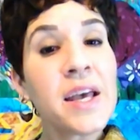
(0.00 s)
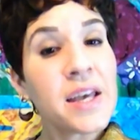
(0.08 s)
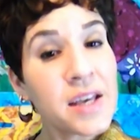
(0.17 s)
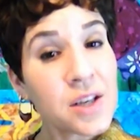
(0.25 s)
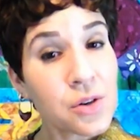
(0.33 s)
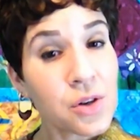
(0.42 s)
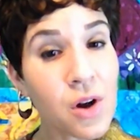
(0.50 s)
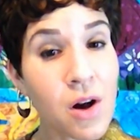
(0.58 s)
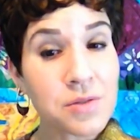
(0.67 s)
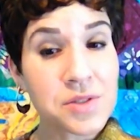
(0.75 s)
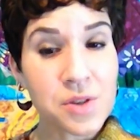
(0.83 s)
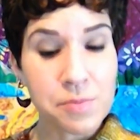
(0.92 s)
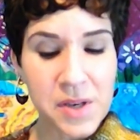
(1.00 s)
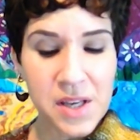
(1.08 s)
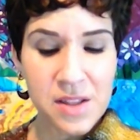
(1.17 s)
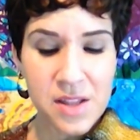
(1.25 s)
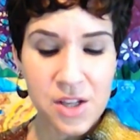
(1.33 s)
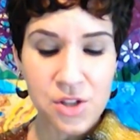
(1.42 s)
It could also
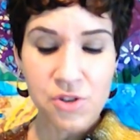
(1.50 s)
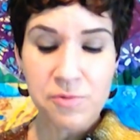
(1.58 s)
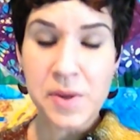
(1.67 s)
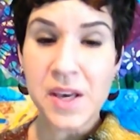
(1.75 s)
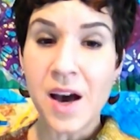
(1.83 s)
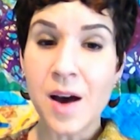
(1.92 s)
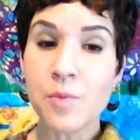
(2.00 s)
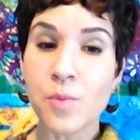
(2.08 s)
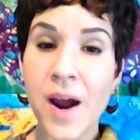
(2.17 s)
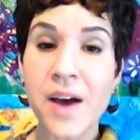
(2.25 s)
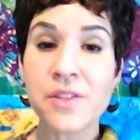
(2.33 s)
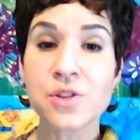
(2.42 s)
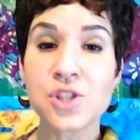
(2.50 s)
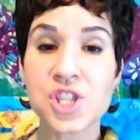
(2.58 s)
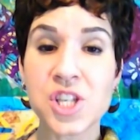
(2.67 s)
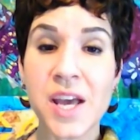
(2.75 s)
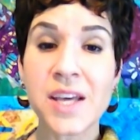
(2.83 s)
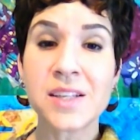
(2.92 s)
be that you've become rather
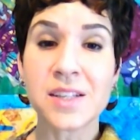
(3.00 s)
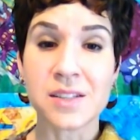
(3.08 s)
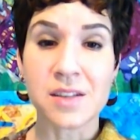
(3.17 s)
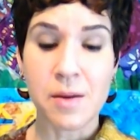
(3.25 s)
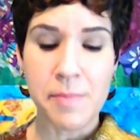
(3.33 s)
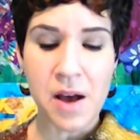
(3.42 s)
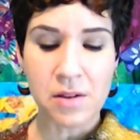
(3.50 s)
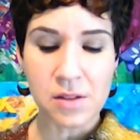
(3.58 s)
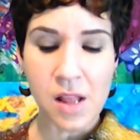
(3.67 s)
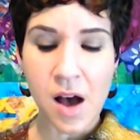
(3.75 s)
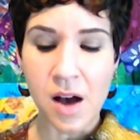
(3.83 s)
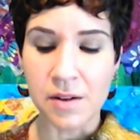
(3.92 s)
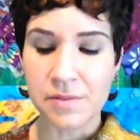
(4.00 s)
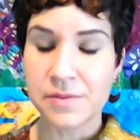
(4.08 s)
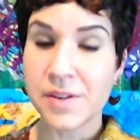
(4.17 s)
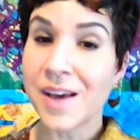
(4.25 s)
jaded about love,